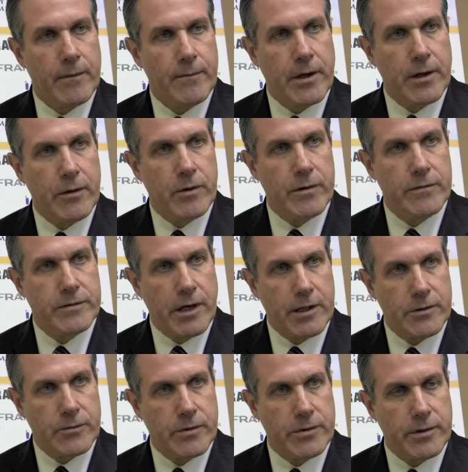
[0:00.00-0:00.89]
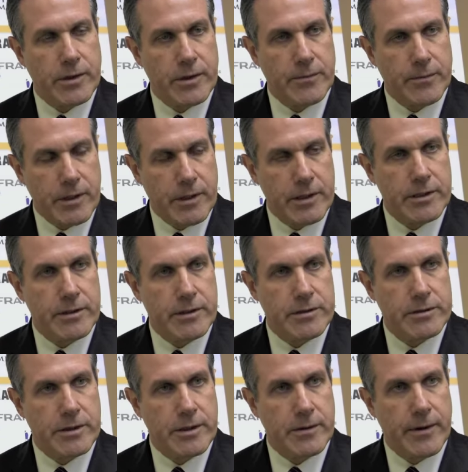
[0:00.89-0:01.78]
But we've talked with our
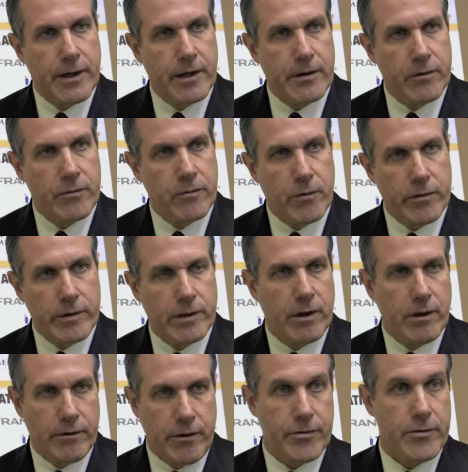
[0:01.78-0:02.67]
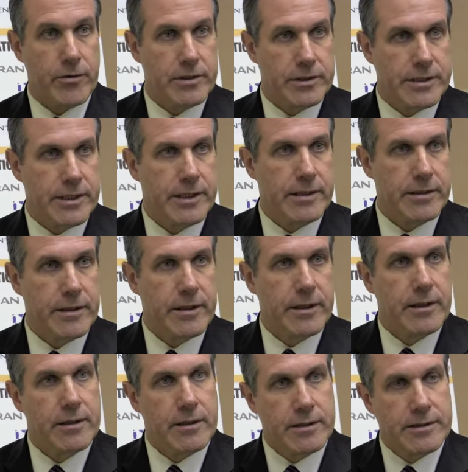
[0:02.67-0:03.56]
partners about what we call the 13,
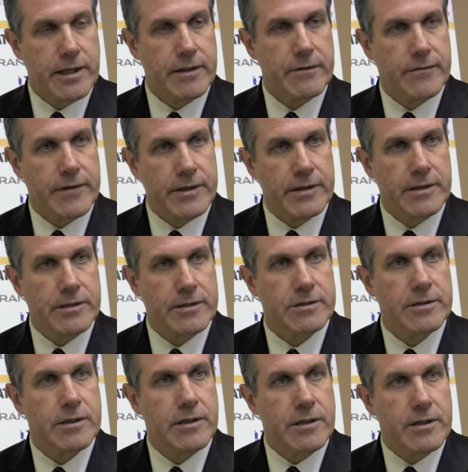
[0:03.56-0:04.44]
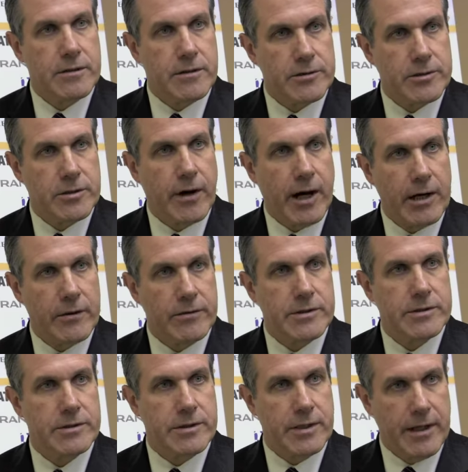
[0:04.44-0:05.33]
10 fingers, the 2
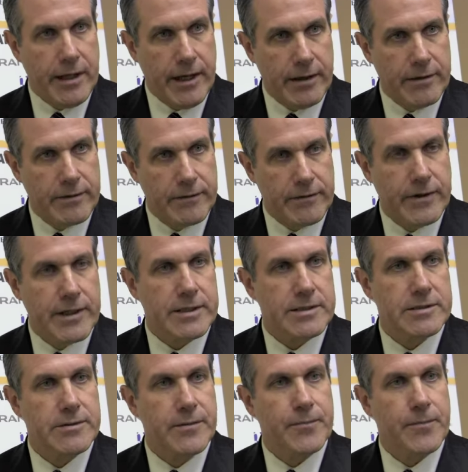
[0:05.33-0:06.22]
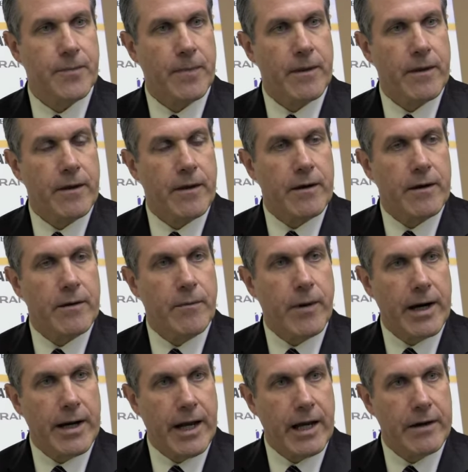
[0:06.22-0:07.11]
iris, and the face. And
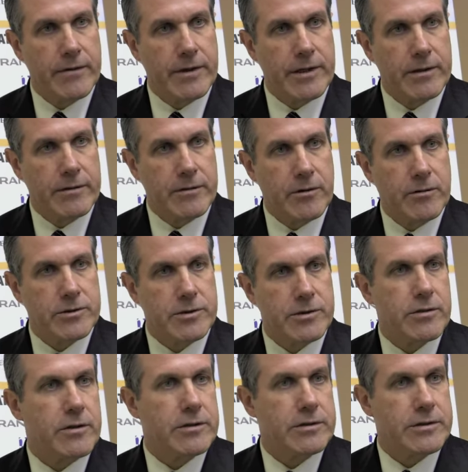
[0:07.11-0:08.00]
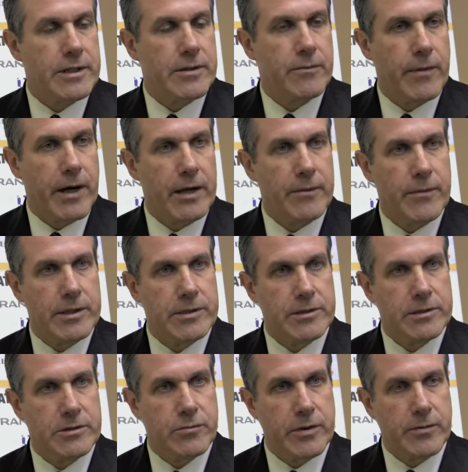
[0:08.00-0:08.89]
by having those 13
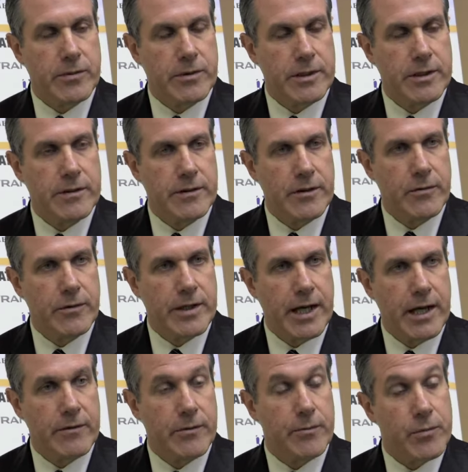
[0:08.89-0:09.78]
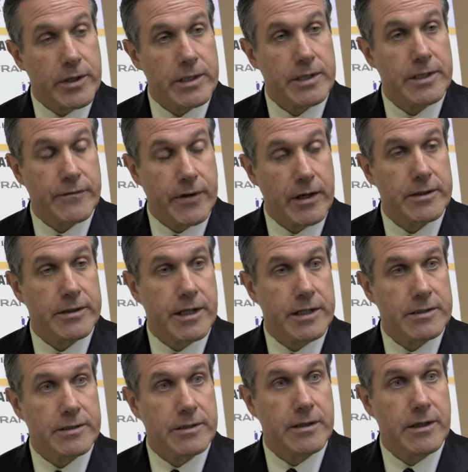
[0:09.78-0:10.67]
biometrics, we believe that we have a pretty good
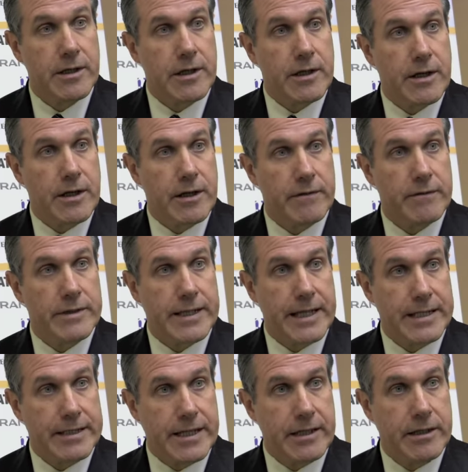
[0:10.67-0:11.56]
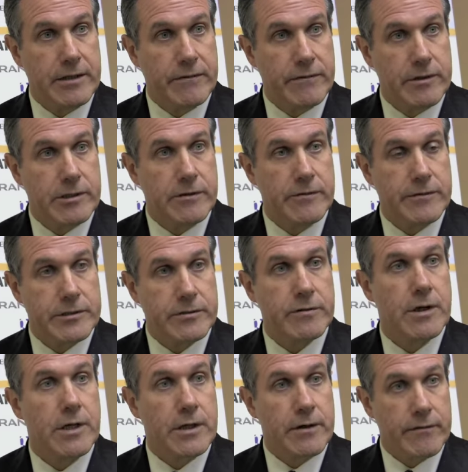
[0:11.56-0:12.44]
foundation of the identity of an
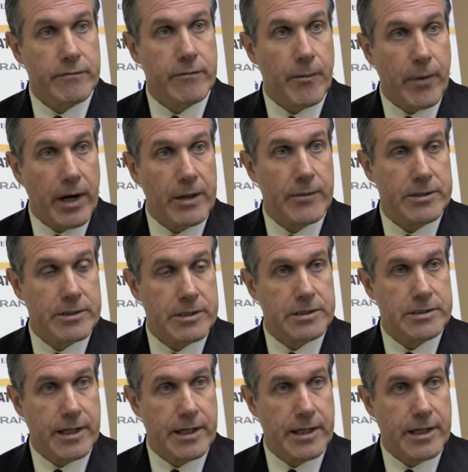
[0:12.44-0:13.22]
individual from a biometric